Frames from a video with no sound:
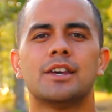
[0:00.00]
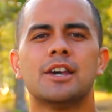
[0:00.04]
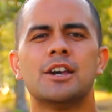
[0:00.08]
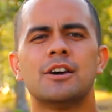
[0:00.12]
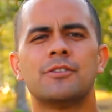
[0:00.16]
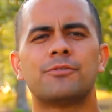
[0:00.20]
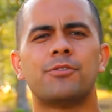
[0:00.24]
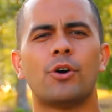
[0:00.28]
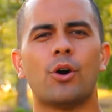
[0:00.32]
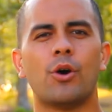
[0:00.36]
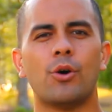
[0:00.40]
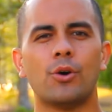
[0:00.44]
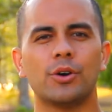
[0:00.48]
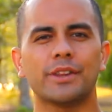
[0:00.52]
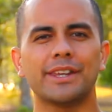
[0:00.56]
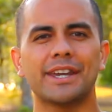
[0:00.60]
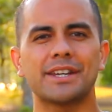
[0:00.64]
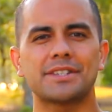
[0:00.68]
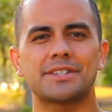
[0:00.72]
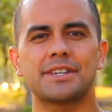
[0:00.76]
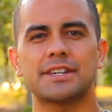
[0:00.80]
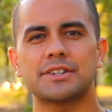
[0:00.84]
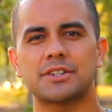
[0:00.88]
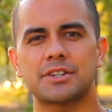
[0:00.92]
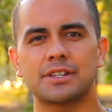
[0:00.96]
For all the
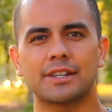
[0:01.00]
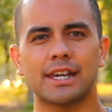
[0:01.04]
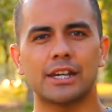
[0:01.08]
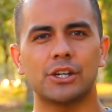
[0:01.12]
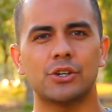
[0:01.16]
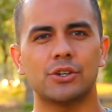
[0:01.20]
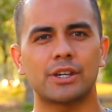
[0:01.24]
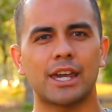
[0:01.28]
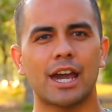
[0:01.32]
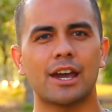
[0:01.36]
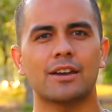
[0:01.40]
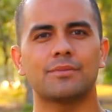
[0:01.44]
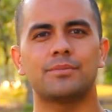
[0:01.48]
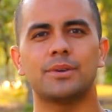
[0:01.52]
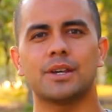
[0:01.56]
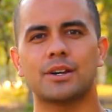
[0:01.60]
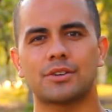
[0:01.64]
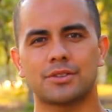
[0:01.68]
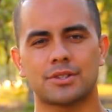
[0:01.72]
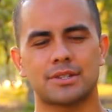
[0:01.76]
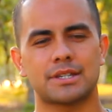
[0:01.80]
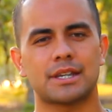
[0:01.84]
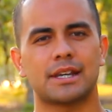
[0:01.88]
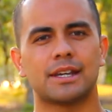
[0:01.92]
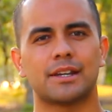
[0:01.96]
attention that you gave
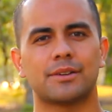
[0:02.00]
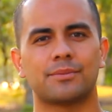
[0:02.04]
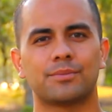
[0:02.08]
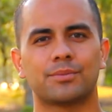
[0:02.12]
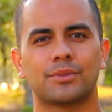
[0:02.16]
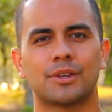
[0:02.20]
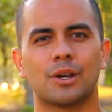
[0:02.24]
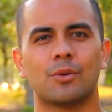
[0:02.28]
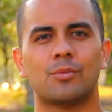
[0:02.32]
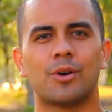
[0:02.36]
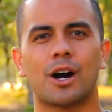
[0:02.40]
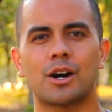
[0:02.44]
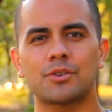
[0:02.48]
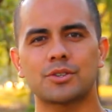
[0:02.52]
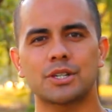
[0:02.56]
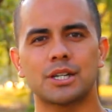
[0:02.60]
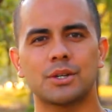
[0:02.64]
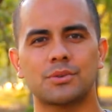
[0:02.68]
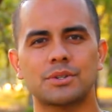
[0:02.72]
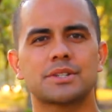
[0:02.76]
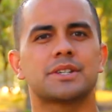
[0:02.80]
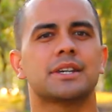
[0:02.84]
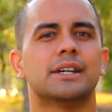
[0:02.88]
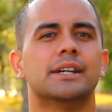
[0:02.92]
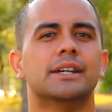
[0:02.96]
Beyonce while she
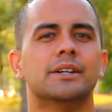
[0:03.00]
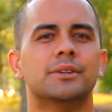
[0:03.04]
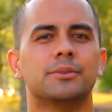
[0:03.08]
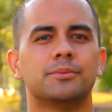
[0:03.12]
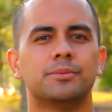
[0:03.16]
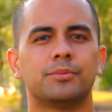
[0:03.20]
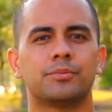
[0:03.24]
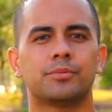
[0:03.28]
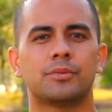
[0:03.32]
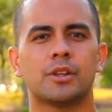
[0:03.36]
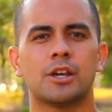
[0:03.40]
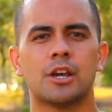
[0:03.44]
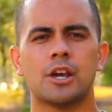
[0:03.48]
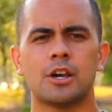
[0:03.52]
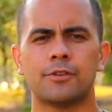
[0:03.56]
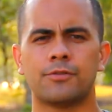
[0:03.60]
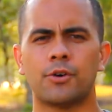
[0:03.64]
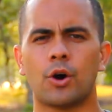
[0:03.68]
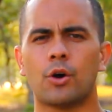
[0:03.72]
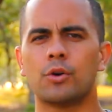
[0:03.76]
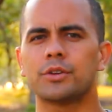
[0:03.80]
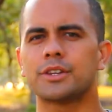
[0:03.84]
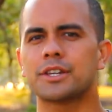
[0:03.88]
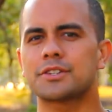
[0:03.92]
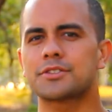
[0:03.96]
was here, for
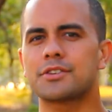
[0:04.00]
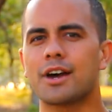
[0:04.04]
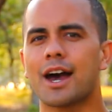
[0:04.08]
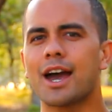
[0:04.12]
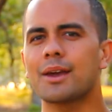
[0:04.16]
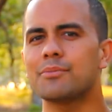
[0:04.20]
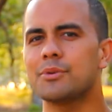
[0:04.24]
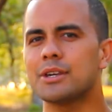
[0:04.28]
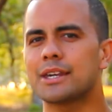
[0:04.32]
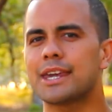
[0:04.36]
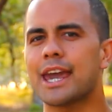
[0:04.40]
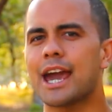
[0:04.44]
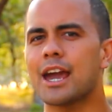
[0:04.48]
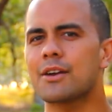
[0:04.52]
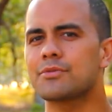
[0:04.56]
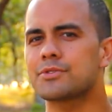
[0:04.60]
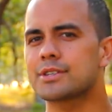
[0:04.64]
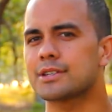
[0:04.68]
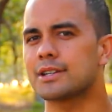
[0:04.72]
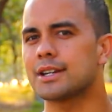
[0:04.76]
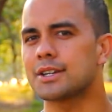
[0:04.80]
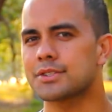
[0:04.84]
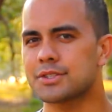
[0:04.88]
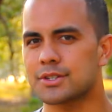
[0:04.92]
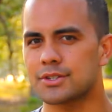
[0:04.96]
all the time you gave
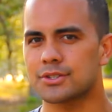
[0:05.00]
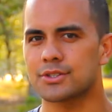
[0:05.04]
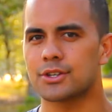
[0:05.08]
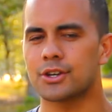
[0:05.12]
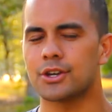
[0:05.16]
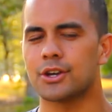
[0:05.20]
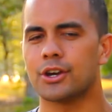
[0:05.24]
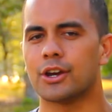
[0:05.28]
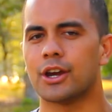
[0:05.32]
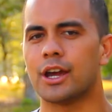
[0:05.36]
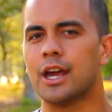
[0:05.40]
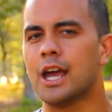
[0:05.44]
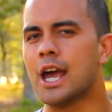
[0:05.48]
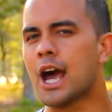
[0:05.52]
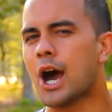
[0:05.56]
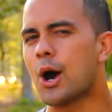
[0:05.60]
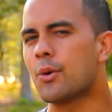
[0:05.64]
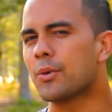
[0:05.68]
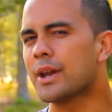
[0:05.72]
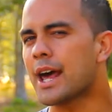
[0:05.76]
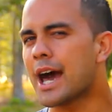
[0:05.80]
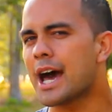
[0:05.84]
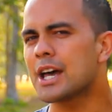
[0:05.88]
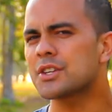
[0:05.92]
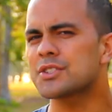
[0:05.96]
to listen to her, I
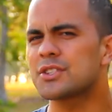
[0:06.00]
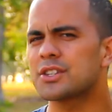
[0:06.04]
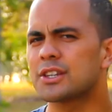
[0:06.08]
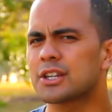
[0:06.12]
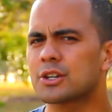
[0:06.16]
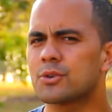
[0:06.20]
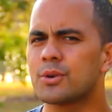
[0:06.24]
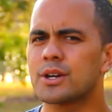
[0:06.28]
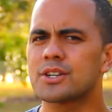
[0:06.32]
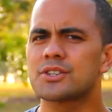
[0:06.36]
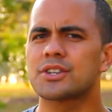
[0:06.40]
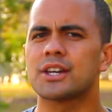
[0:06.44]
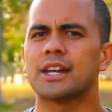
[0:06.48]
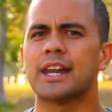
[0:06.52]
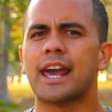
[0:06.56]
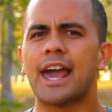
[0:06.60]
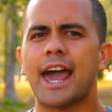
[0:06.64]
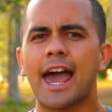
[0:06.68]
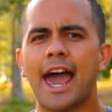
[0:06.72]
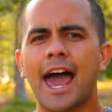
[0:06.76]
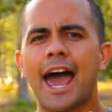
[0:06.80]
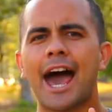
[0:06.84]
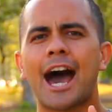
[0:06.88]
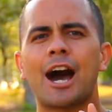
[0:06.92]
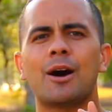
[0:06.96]
want to ask you the question,
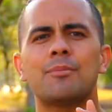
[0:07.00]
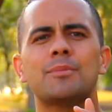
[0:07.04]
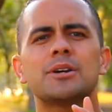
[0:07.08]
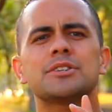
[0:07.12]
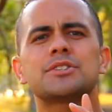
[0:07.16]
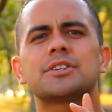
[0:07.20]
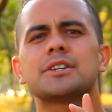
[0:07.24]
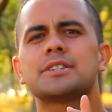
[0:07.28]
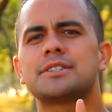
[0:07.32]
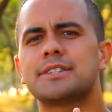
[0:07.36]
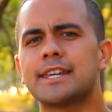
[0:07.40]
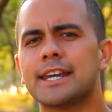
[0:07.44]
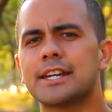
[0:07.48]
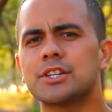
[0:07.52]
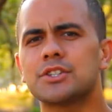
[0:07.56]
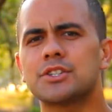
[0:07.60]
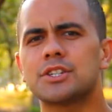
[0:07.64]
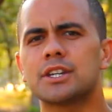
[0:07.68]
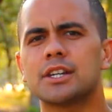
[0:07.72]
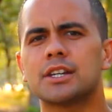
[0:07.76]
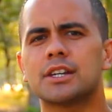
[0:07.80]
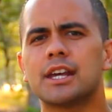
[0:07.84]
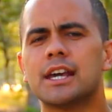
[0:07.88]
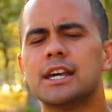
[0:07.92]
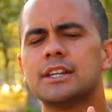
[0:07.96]
how much
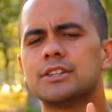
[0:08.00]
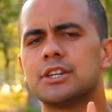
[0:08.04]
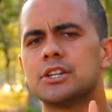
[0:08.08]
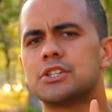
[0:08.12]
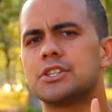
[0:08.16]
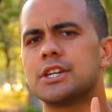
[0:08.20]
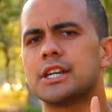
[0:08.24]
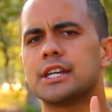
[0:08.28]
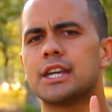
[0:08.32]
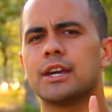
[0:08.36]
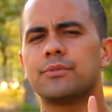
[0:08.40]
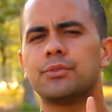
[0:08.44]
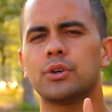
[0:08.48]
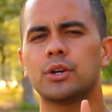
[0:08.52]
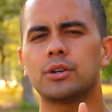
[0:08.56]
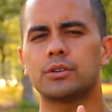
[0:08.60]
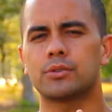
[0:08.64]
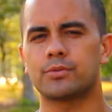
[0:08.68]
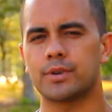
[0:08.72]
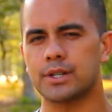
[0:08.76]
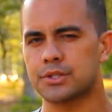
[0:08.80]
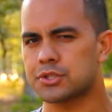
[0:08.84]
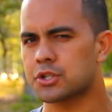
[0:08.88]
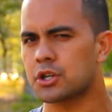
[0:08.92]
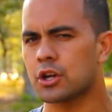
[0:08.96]
attention did she give you in
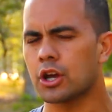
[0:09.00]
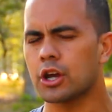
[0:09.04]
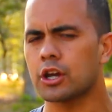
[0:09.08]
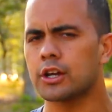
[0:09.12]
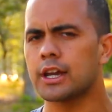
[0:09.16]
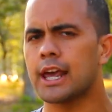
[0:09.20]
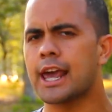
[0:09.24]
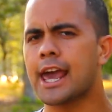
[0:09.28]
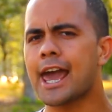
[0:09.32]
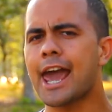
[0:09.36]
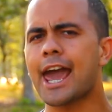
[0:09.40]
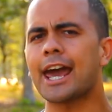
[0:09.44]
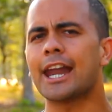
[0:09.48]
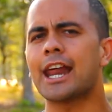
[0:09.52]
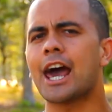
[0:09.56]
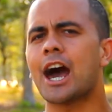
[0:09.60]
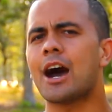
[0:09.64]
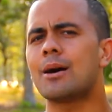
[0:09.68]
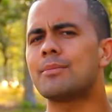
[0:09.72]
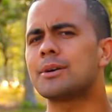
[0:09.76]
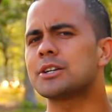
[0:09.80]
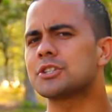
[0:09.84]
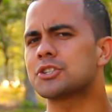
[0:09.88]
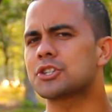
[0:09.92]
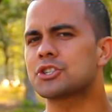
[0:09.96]
return, and
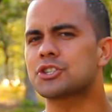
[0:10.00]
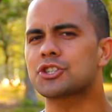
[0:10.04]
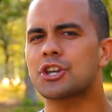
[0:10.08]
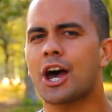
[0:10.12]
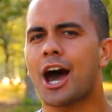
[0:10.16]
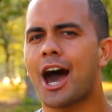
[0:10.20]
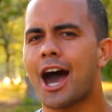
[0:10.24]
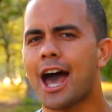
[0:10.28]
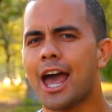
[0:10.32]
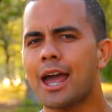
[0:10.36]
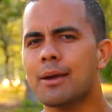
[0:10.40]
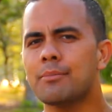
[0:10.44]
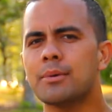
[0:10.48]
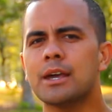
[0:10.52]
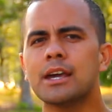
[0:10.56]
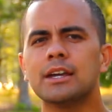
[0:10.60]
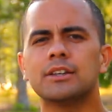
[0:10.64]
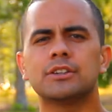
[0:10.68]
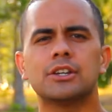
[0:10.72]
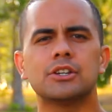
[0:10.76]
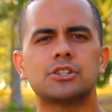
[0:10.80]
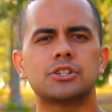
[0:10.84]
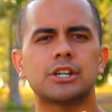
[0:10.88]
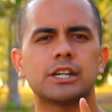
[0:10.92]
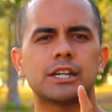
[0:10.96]
how much time
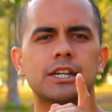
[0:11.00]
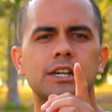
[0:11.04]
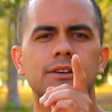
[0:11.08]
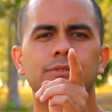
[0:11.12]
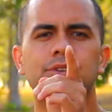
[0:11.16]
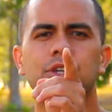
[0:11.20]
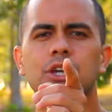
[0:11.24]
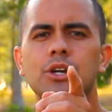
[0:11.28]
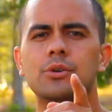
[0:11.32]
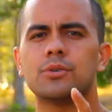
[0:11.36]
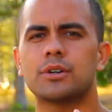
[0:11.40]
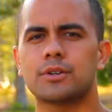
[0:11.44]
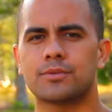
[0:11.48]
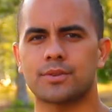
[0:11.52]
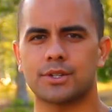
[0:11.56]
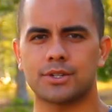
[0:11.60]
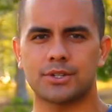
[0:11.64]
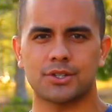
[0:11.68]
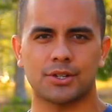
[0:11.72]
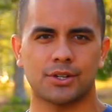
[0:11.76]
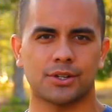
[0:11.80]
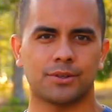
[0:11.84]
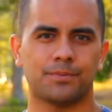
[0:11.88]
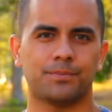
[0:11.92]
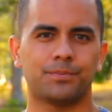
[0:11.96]
did she give you in
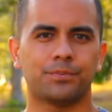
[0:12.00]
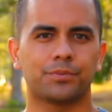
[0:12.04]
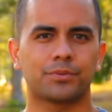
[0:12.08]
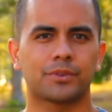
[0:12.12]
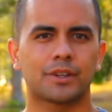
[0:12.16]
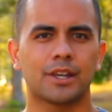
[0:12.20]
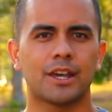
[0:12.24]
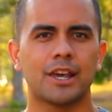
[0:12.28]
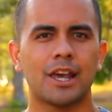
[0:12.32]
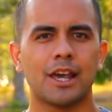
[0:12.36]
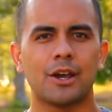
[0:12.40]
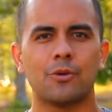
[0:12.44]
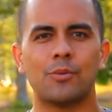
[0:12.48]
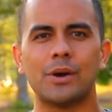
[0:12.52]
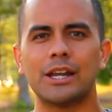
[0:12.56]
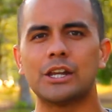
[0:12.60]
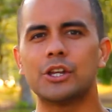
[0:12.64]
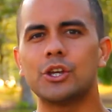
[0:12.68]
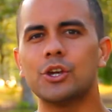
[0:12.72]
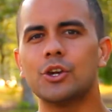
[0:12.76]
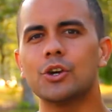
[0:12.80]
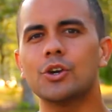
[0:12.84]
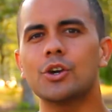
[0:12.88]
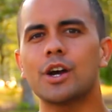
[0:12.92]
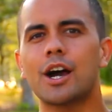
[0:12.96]
return?
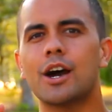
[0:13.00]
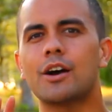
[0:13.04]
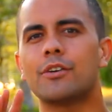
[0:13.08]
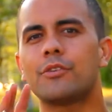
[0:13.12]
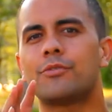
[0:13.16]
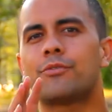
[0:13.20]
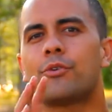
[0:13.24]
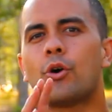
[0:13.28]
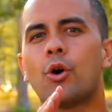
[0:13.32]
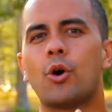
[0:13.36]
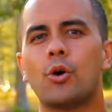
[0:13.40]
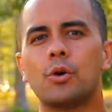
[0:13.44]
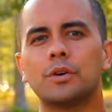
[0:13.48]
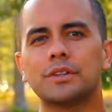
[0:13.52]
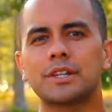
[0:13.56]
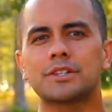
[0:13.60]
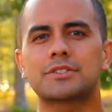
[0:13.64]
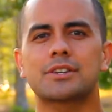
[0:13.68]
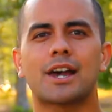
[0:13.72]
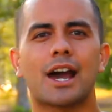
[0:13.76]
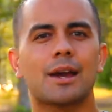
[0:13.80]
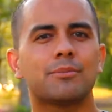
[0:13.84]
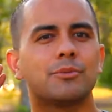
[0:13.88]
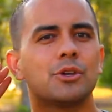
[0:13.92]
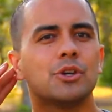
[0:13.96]
For all the
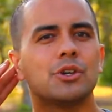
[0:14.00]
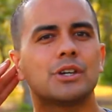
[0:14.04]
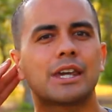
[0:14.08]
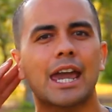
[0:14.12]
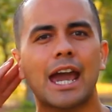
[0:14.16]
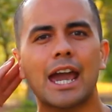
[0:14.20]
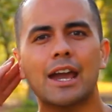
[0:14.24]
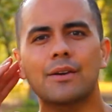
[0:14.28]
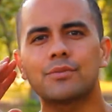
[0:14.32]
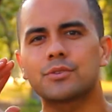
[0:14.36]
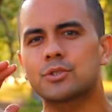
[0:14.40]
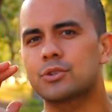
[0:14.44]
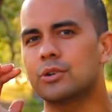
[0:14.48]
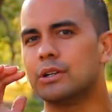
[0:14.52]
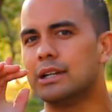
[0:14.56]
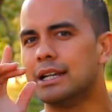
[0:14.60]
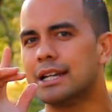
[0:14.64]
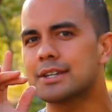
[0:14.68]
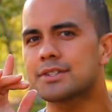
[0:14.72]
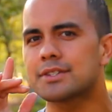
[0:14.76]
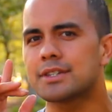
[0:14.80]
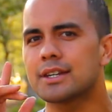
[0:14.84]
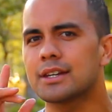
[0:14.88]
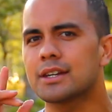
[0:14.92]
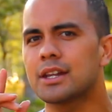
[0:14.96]
time you gave to
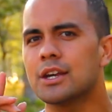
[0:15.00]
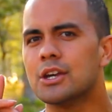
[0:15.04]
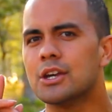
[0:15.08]
listen